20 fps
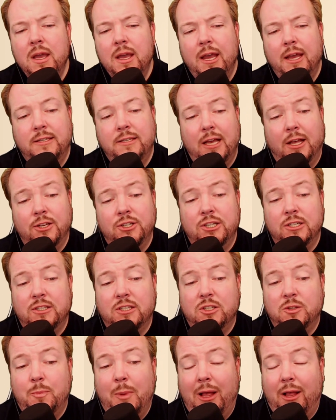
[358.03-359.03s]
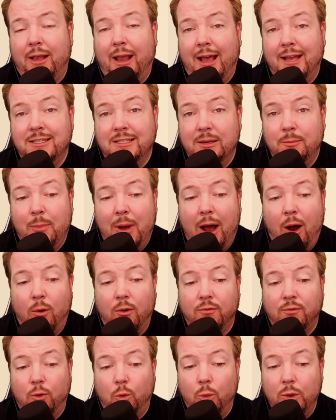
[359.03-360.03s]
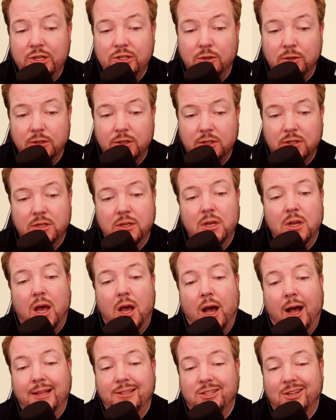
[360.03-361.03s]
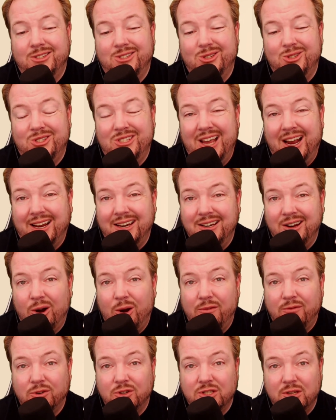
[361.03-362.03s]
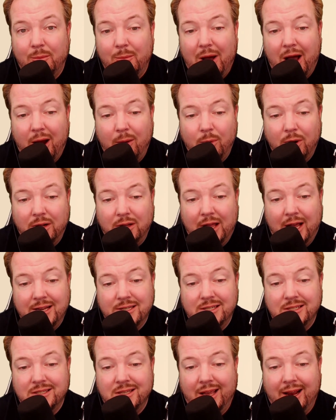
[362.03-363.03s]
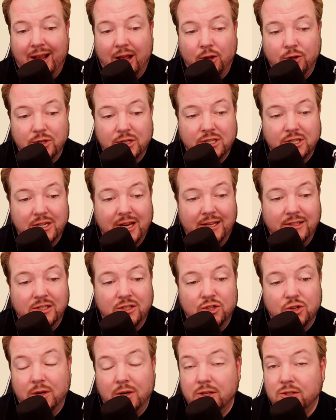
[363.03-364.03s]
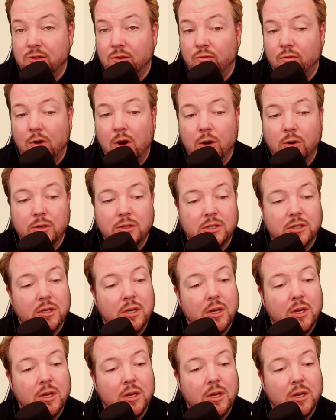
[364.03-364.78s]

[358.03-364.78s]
Intelligence is spellcasting power for wizards. It's also secondary for some hybrid classes like Eldritch Knights and Trickster Rogues.